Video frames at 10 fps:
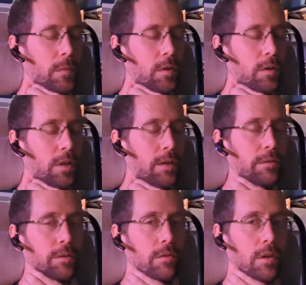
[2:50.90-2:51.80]
on
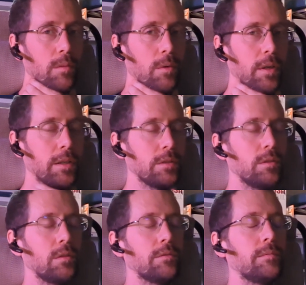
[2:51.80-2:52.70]
every vertebrae, because
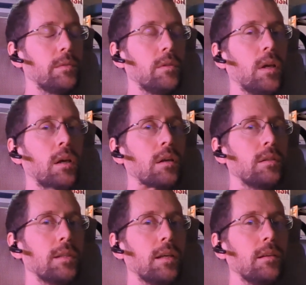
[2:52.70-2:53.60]
you have
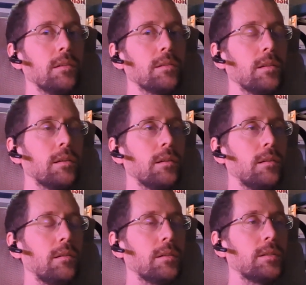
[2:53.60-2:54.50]
tendons that
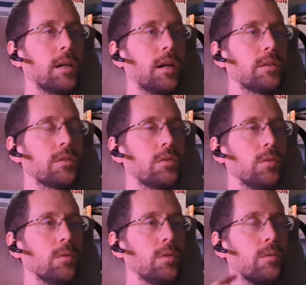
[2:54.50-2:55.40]
attach
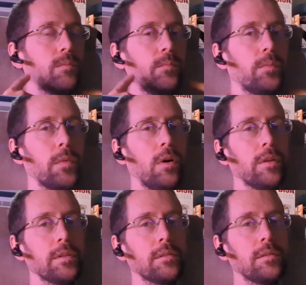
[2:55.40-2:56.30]
to all
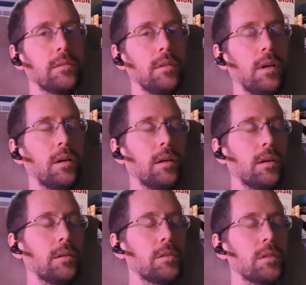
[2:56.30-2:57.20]
the
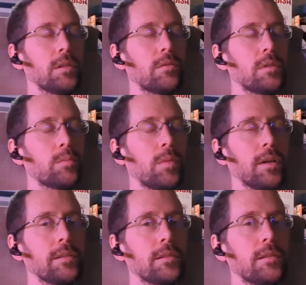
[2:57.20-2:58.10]
transverse
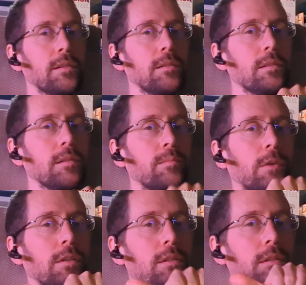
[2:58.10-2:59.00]
processes, the
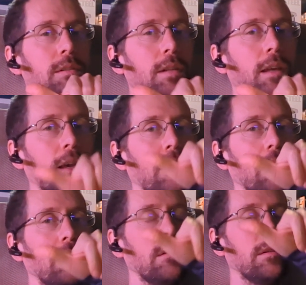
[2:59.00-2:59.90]
parts that stick
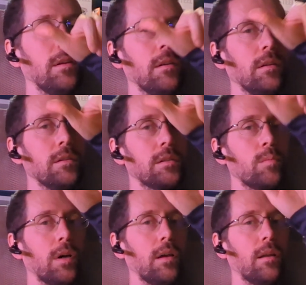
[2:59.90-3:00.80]
out in each
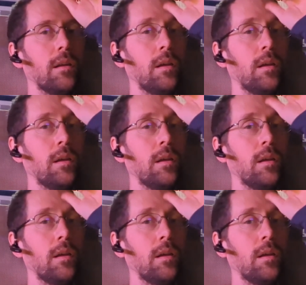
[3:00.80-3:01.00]
spot